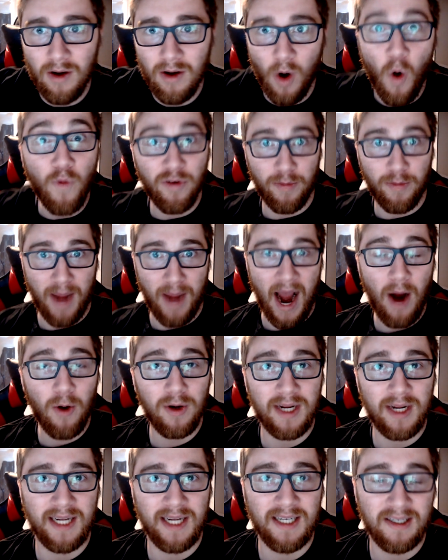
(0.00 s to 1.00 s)

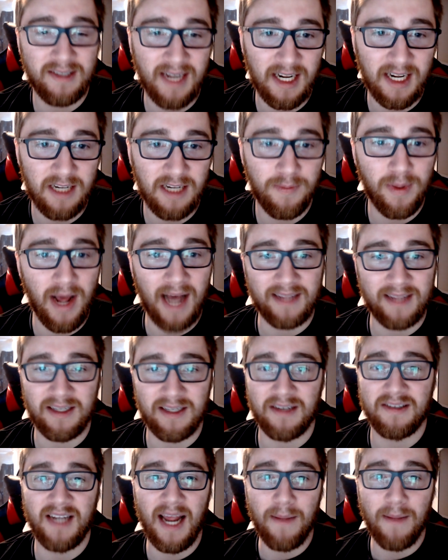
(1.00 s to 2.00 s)
overpowered in a sense, but at the
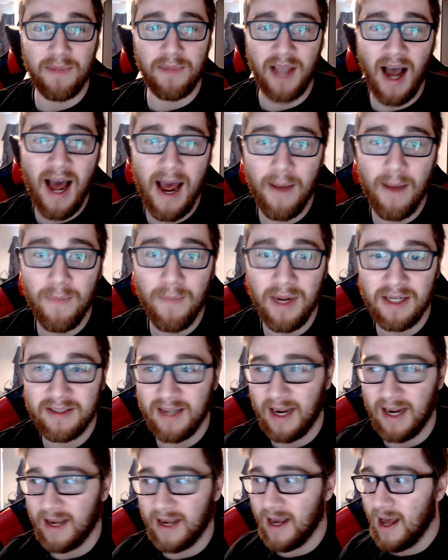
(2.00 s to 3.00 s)
same time, it's
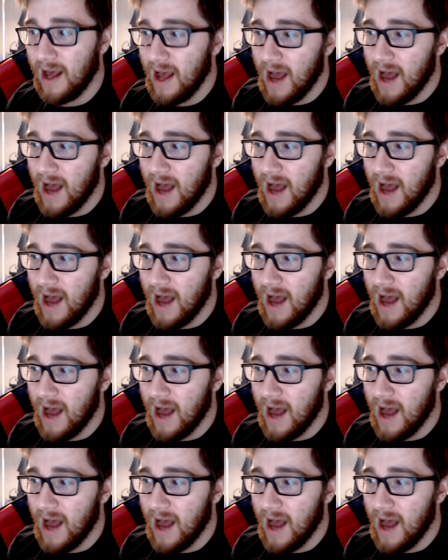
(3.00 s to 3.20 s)
like,